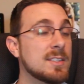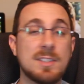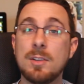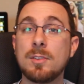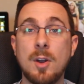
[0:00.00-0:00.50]

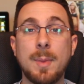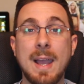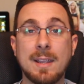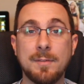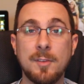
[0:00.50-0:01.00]
still go
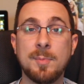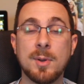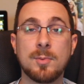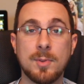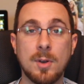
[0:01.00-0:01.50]
back if you've
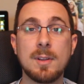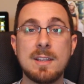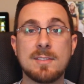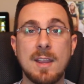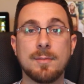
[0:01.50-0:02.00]
booked with
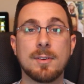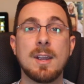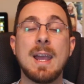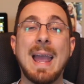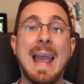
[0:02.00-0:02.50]
Early
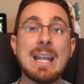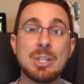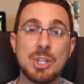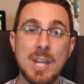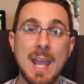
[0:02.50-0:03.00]
Saver
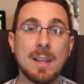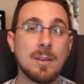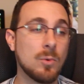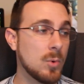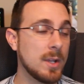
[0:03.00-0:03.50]
and check
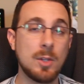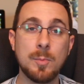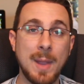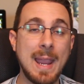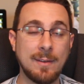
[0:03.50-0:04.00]
what
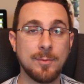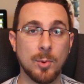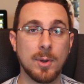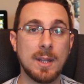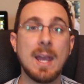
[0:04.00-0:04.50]
you paid
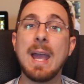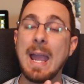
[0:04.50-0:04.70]
for it,